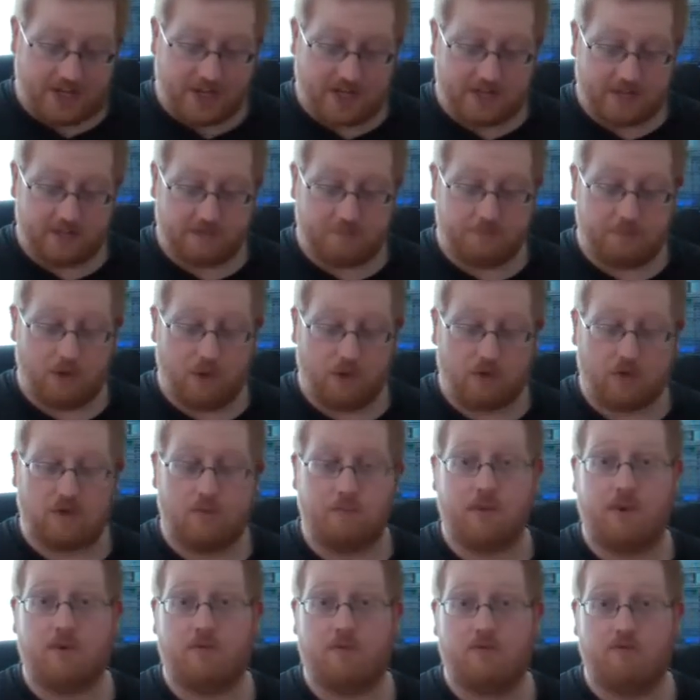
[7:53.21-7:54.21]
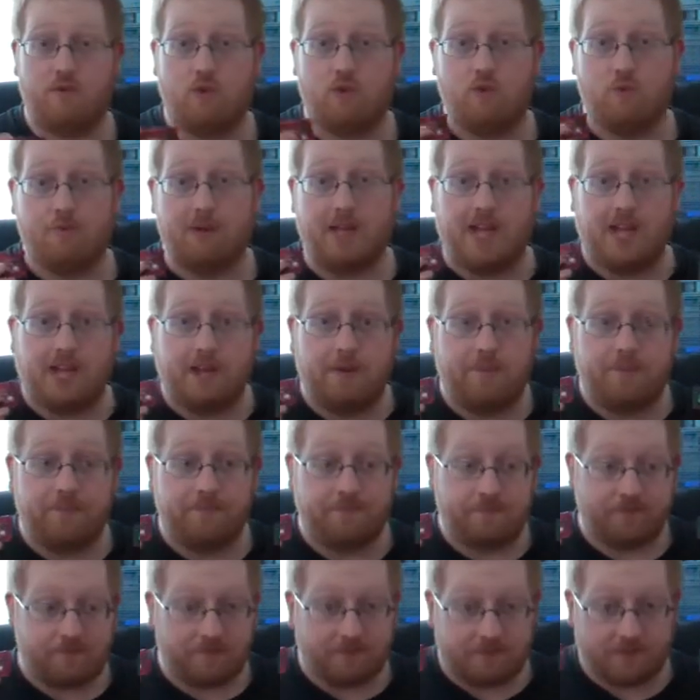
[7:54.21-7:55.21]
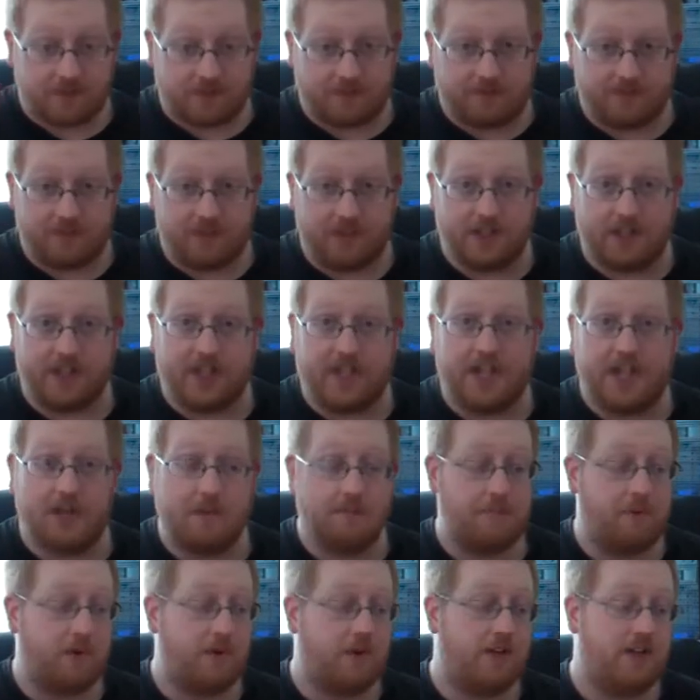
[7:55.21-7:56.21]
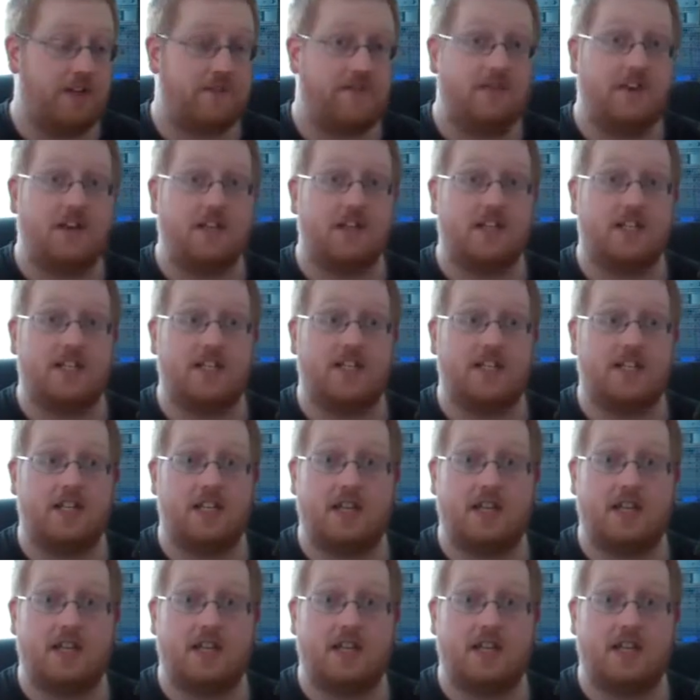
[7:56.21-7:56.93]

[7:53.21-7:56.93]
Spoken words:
and Pokemon Ruby for the Game Boy Advance.